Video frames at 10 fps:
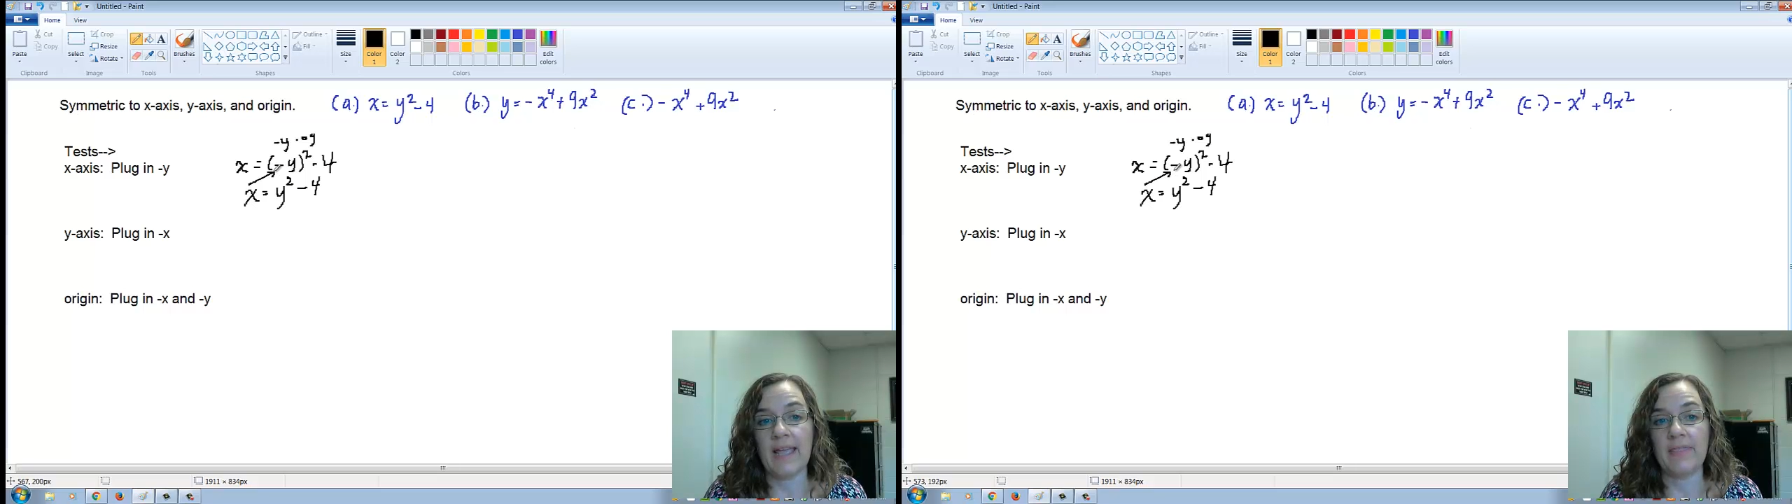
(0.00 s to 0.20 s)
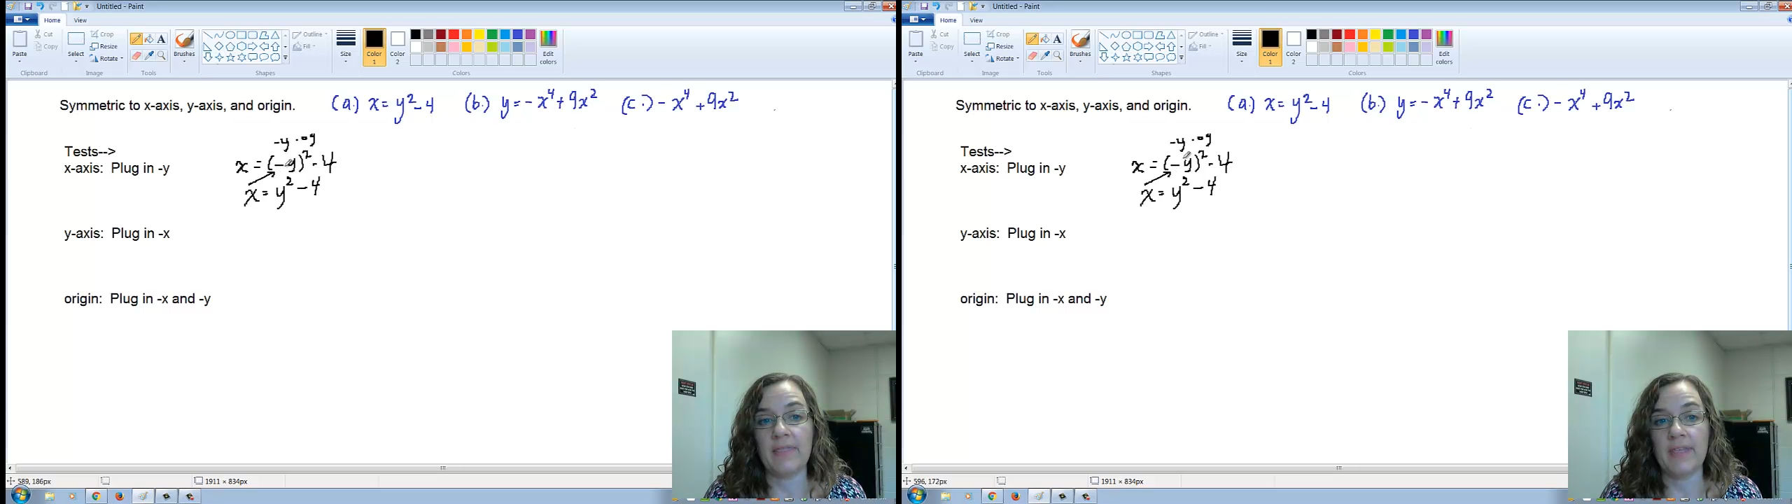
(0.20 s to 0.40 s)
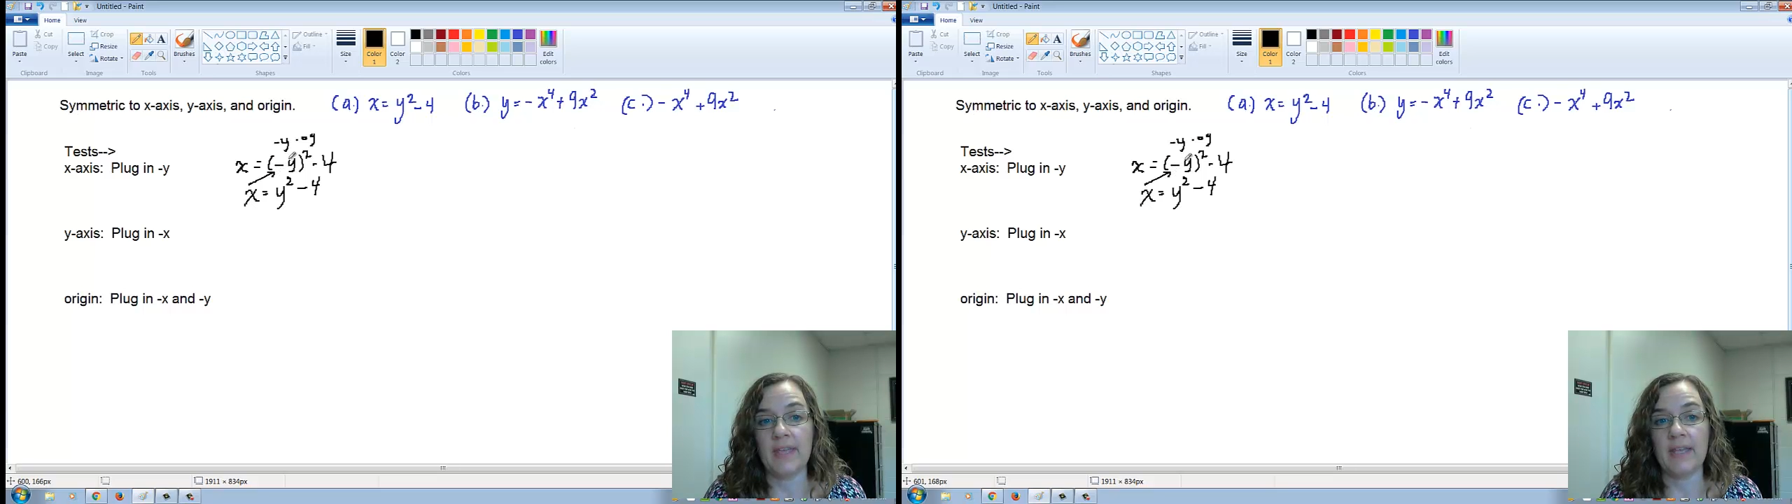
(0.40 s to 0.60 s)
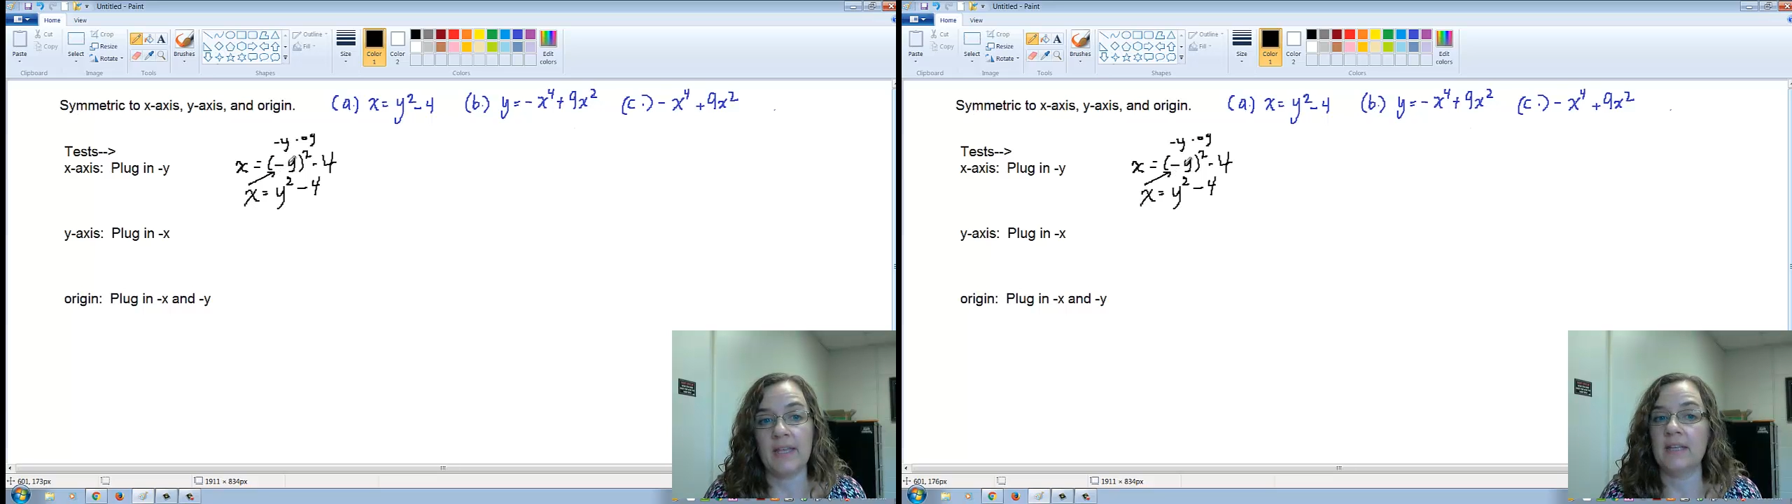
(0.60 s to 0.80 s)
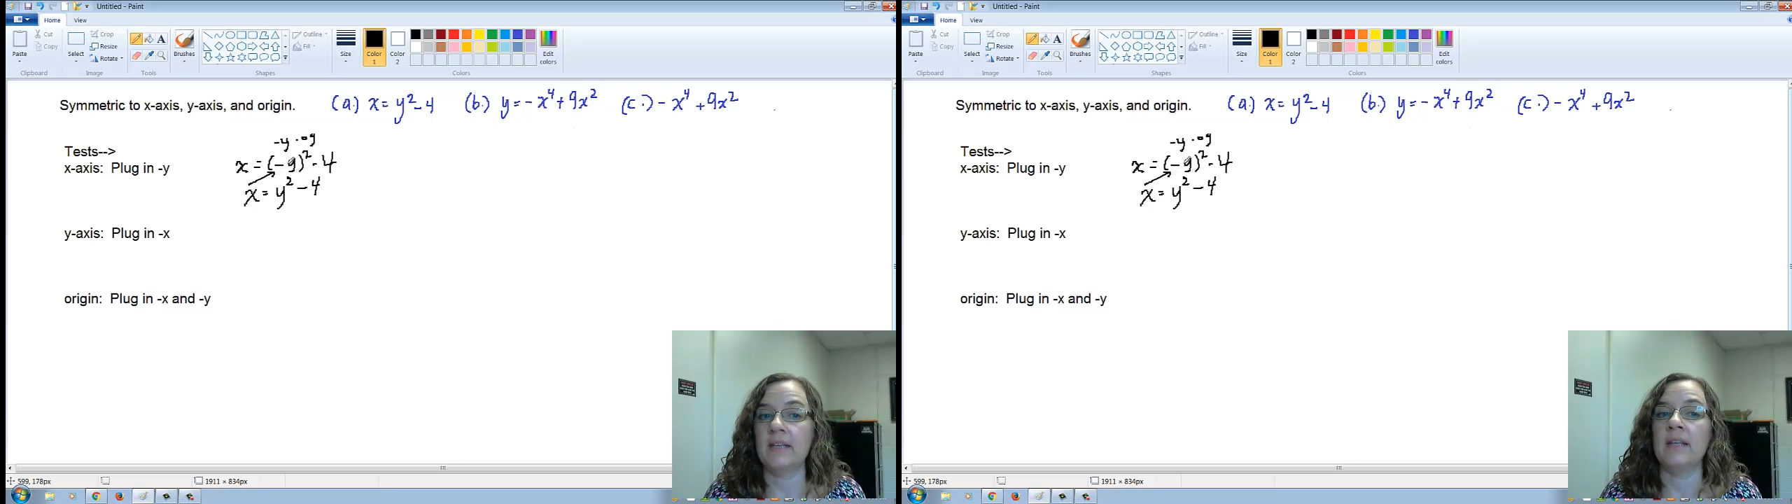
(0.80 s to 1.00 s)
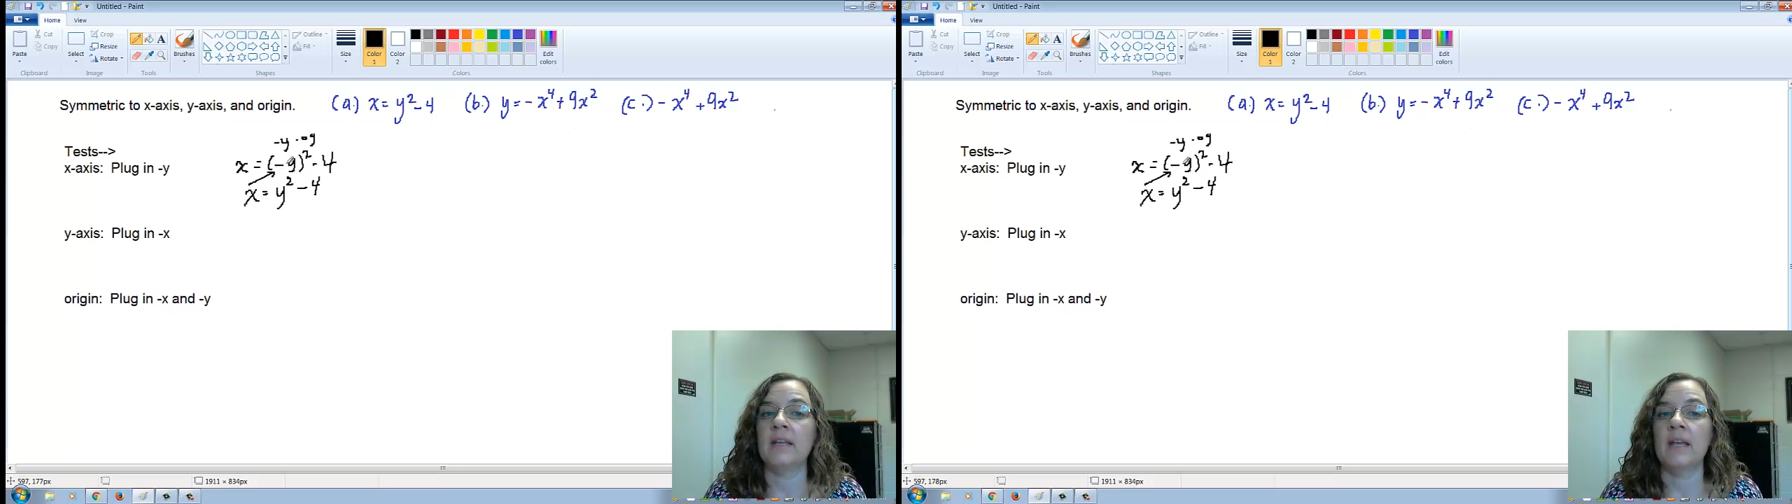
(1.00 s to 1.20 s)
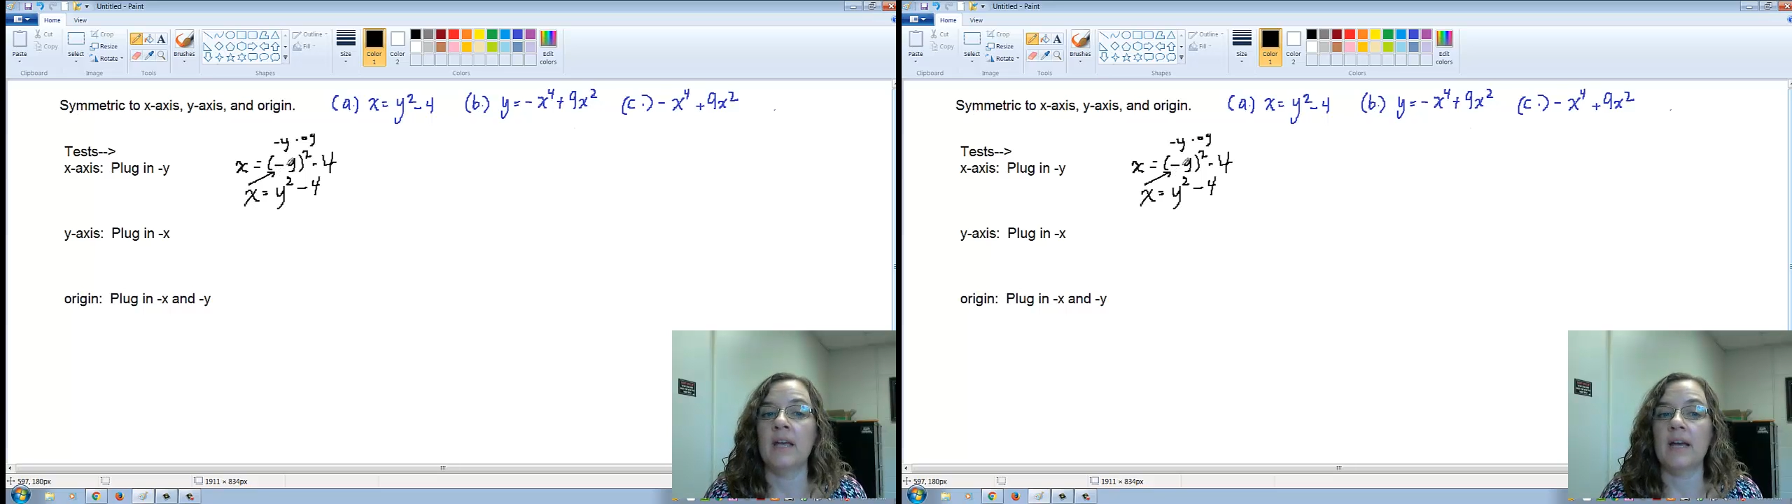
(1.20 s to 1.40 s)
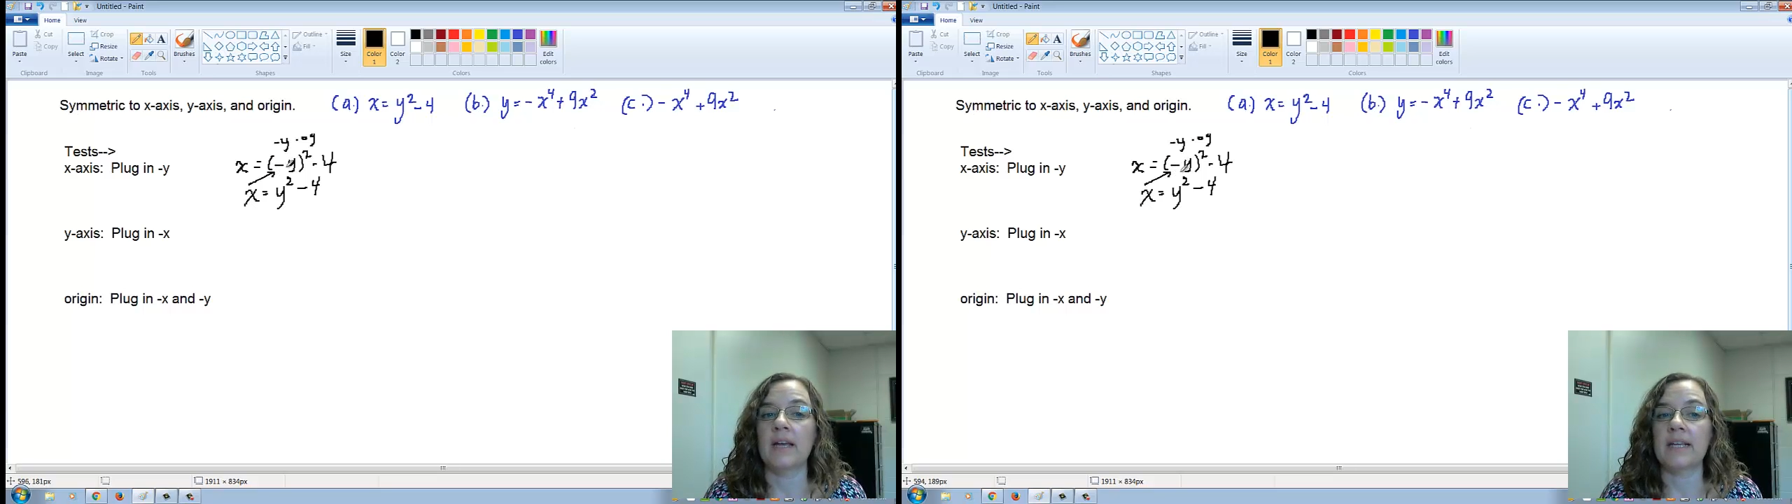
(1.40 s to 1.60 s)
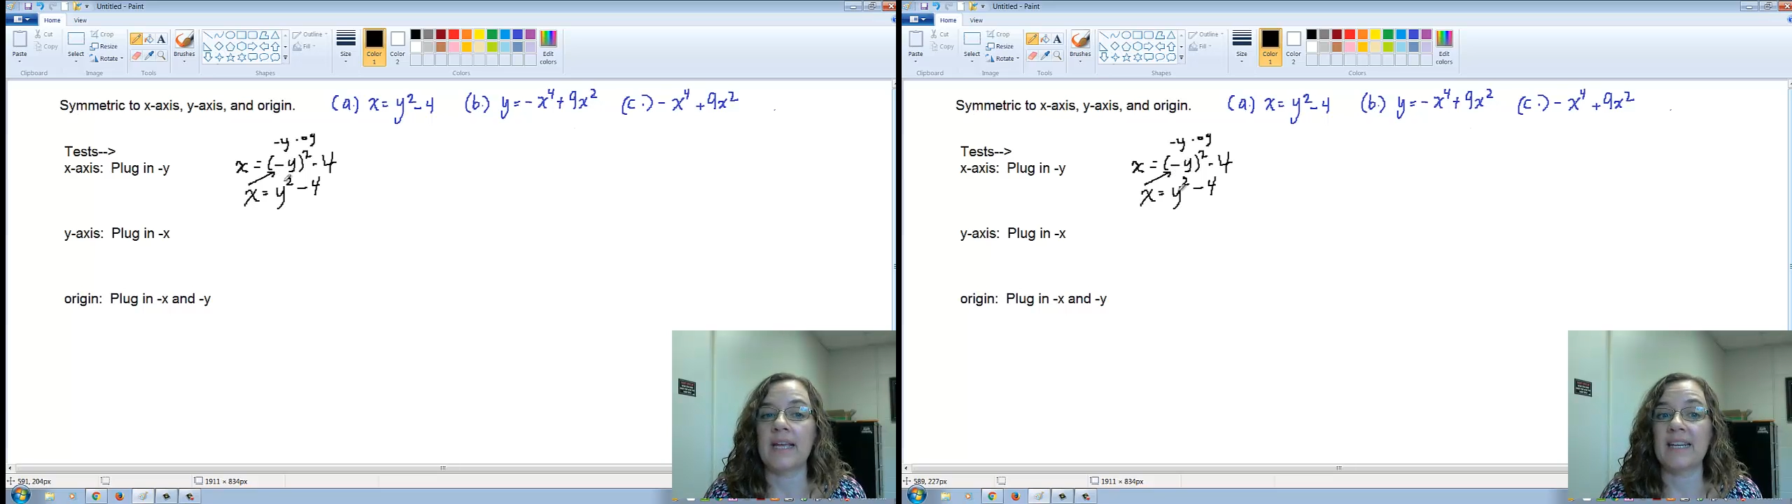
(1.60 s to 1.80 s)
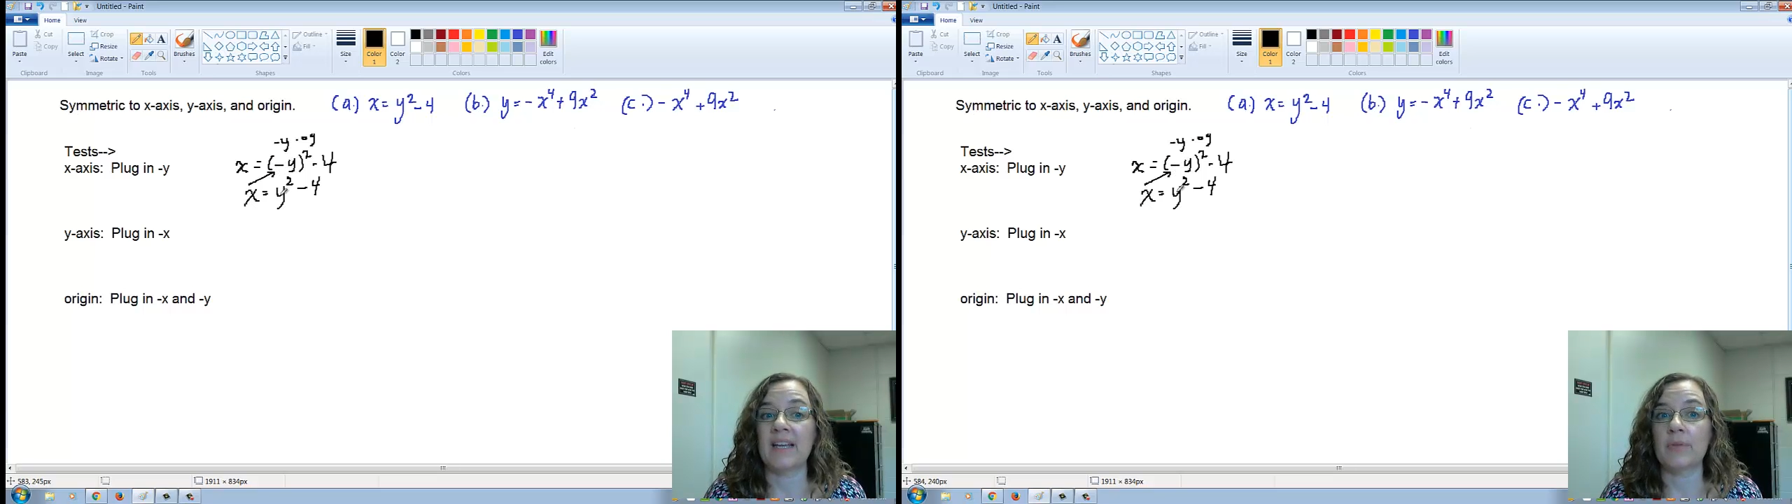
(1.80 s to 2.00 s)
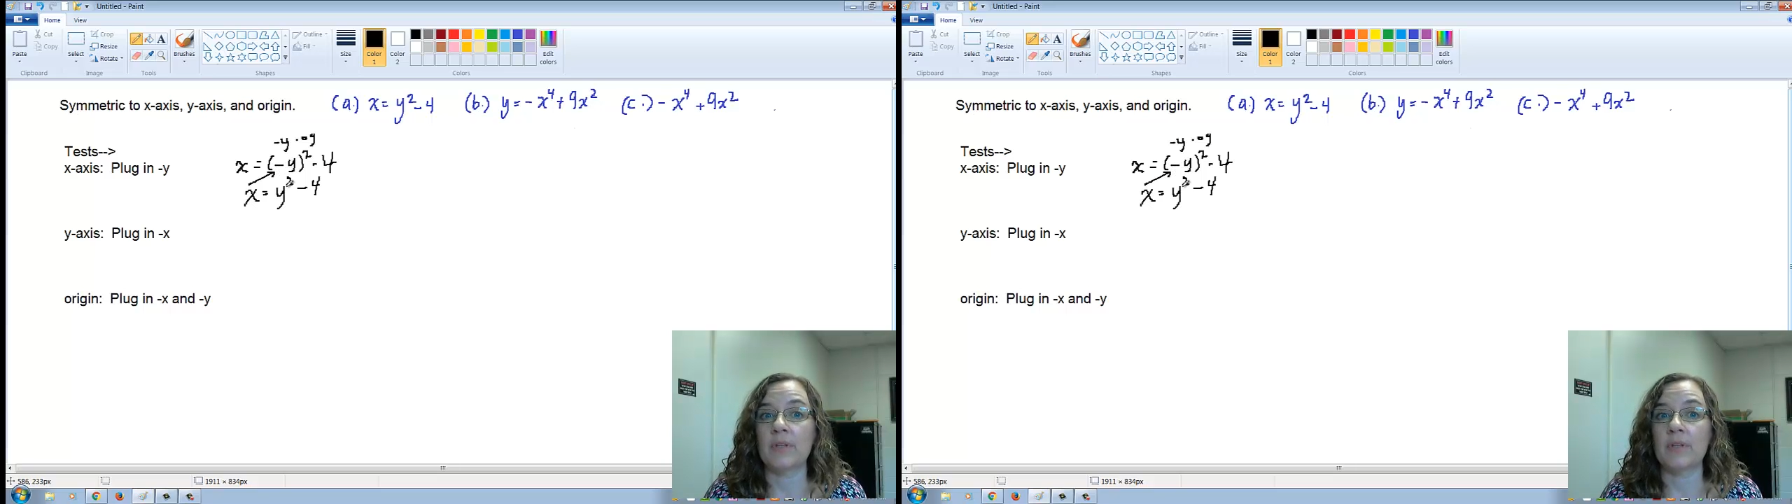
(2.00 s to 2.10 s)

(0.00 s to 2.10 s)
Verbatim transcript: and then got out